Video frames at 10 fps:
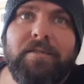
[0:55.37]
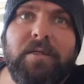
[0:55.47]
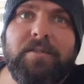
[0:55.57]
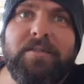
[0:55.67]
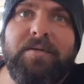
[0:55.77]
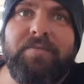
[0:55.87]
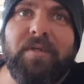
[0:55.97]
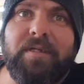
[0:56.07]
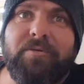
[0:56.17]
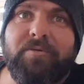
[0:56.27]
So it's
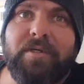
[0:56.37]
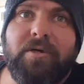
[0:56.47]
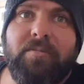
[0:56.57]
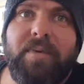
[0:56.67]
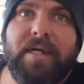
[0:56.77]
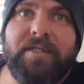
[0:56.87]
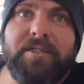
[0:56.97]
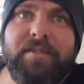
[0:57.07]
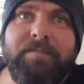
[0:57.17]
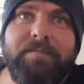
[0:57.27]
definitely already on
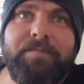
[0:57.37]
packaging.